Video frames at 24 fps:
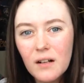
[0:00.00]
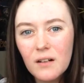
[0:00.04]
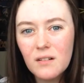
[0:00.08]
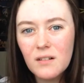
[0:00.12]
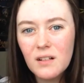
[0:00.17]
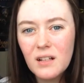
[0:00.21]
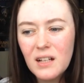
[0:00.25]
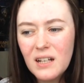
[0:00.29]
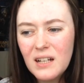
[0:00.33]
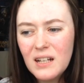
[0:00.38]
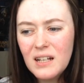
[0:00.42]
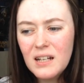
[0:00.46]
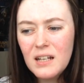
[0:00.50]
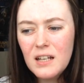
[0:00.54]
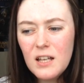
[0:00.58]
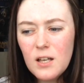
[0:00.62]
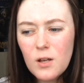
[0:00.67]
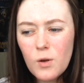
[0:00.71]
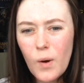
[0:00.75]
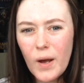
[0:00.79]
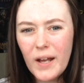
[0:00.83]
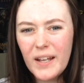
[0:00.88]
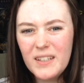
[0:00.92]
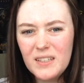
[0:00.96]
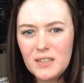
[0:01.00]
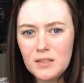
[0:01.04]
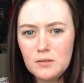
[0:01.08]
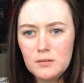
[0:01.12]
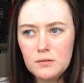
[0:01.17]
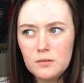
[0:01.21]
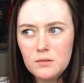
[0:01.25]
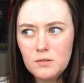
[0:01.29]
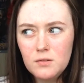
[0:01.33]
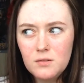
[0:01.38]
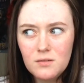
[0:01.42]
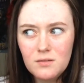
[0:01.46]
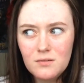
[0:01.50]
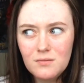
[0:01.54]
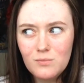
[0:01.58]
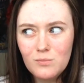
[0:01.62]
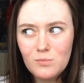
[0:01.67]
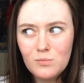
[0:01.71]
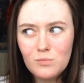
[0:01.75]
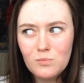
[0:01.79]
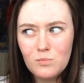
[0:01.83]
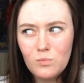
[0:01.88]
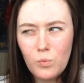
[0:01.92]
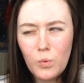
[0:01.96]
Felt quite
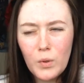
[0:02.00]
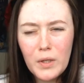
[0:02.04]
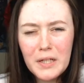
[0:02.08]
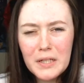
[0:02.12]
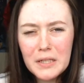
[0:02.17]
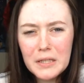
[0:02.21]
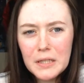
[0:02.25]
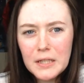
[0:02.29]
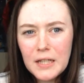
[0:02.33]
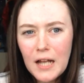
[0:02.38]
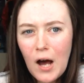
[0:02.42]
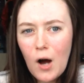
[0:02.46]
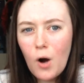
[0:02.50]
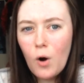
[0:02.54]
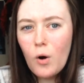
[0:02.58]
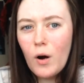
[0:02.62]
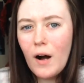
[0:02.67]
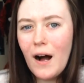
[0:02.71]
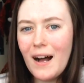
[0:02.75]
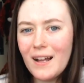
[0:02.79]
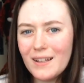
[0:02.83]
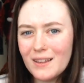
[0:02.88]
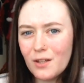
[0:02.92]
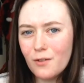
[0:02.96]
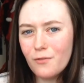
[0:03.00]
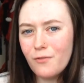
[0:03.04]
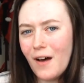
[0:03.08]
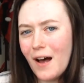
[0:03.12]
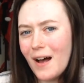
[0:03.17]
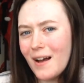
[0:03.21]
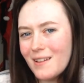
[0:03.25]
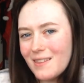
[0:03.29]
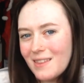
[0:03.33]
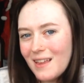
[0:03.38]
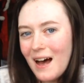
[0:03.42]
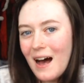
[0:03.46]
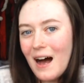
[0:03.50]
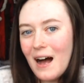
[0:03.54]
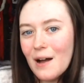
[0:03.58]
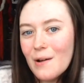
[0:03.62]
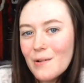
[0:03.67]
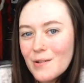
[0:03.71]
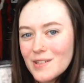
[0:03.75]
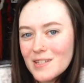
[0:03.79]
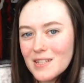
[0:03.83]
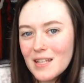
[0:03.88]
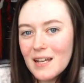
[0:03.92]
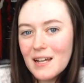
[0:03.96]
weirded out at the fact that
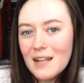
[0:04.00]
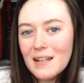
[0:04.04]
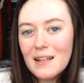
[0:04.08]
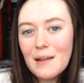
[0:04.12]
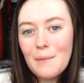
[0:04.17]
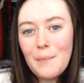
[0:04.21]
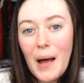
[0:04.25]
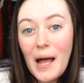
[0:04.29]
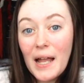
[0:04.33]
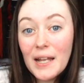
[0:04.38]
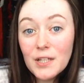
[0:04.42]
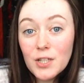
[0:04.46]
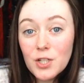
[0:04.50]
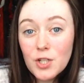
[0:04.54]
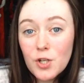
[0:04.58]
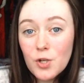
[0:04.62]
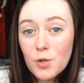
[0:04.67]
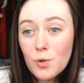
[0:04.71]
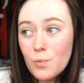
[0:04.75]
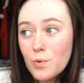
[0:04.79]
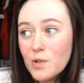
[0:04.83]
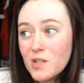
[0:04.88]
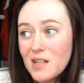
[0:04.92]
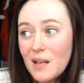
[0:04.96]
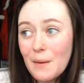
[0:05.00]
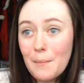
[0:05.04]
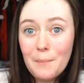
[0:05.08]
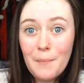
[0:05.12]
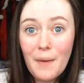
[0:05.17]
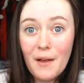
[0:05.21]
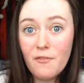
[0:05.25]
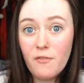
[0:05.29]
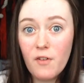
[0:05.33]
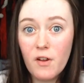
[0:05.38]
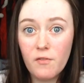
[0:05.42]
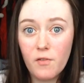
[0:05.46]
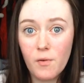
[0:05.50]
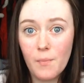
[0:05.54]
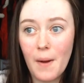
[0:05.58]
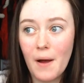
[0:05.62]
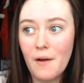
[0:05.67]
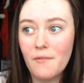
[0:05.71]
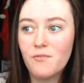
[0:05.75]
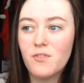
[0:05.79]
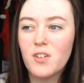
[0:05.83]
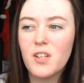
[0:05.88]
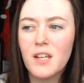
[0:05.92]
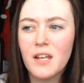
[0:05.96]
I was seeing the band who was like my
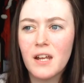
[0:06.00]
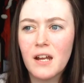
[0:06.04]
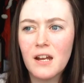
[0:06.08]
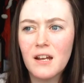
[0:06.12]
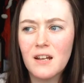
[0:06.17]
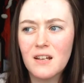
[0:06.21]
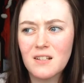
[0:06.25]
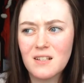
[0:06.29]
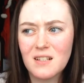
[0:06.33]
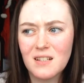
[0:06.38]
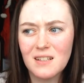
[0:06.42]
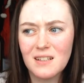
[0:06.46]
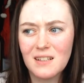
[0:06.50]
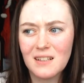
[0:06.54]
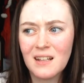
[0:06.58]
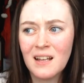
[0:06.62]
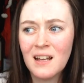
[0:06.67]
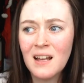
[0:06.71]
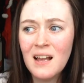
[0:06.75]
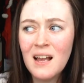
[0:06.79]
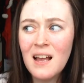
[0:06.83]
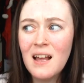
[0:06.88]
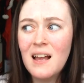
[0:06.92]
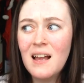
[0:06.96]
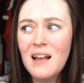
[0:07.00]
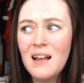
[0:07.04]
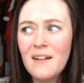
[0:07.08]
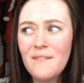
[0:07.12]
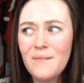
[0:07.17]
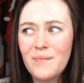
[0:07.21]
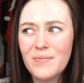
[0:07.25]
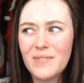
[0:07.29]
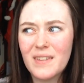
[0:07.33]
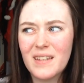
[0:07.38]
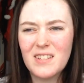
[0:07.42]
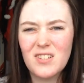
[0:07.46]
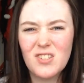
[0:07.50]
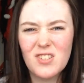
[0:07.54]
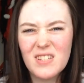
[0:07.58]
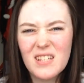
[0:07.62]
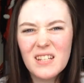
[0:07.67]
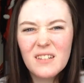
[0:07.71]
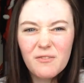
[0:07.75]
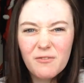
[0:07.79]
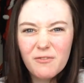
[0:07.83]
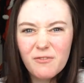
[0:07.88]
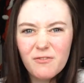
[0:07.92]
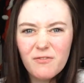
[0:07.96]
favorite band for years, and it
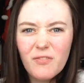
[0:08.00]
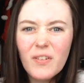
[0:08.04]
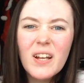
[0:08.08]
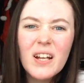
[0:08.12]
just didn't